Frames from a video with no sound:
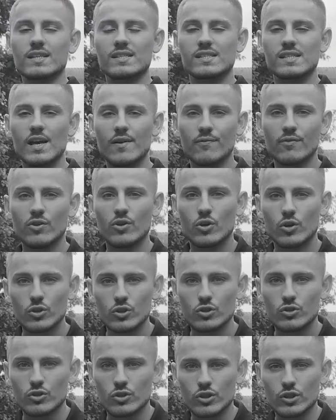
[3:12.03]
seven
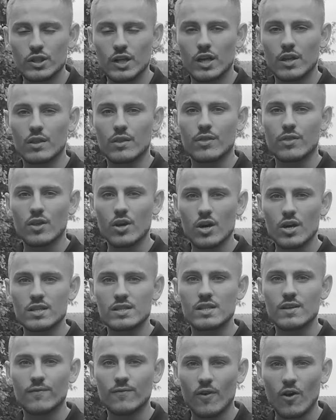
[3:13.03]
hundred and
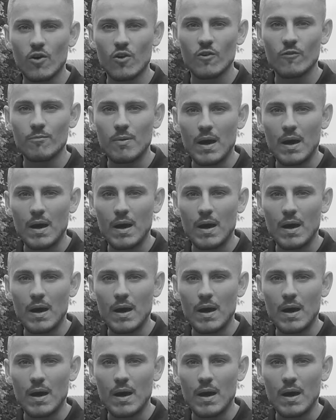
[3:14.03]
thirty-five